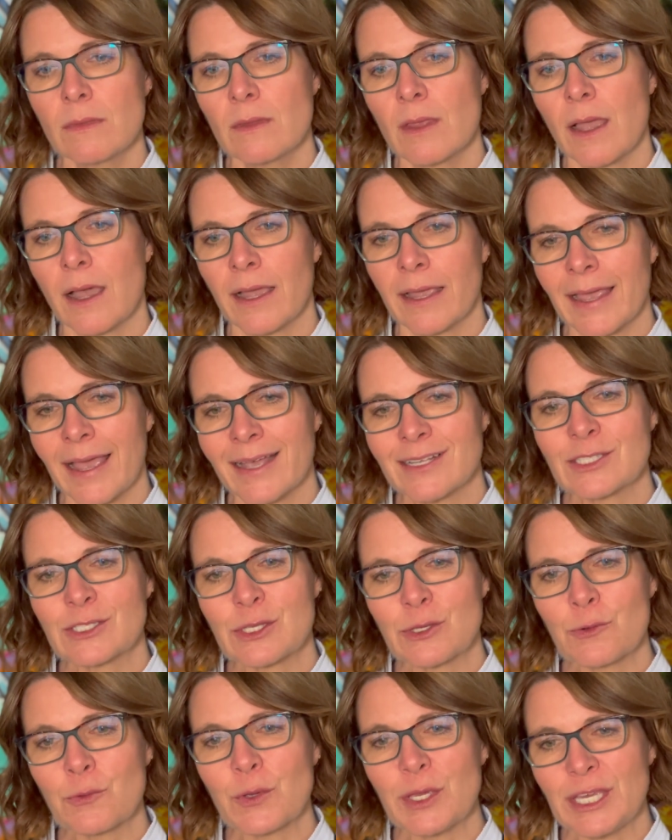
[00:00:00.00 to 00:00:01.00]
I ask
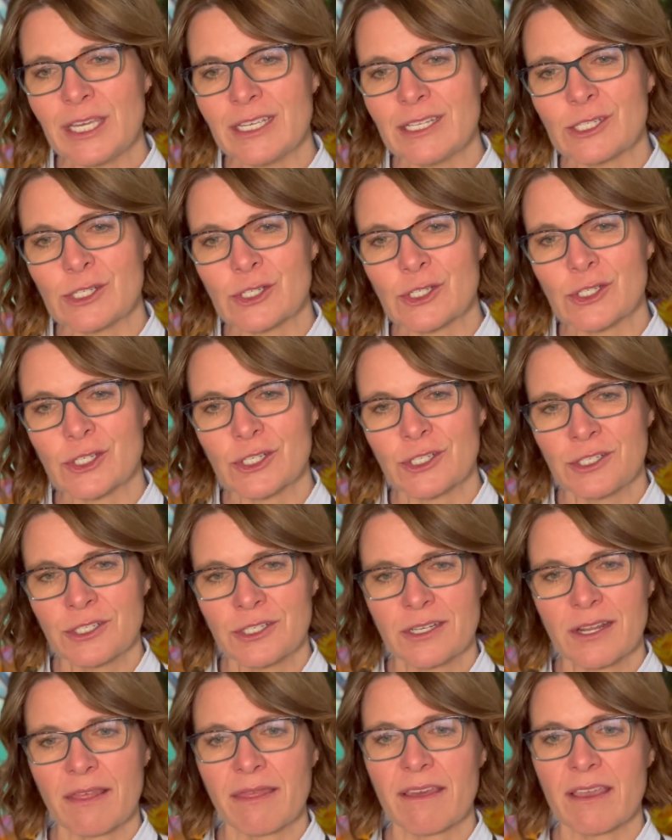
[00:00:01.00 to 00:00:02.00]
you each
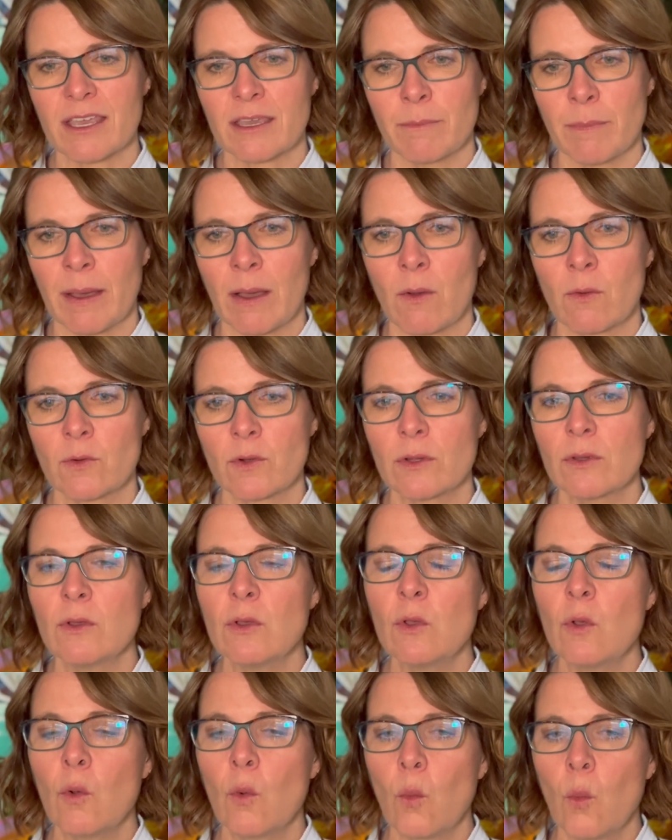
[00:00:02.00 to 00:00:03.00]
to think about,
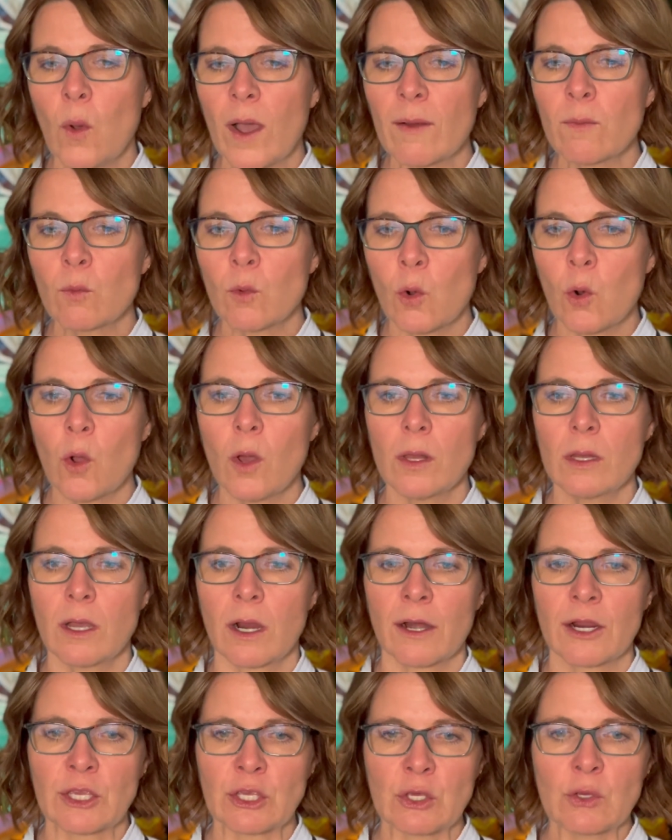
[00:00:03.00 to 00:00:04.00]
what role
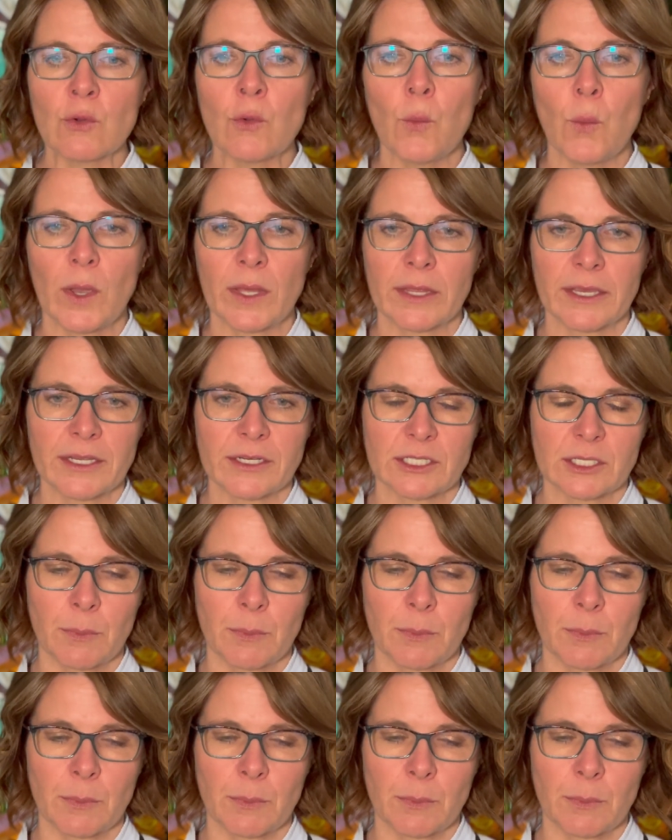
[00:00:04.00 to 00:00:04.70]
are you willing to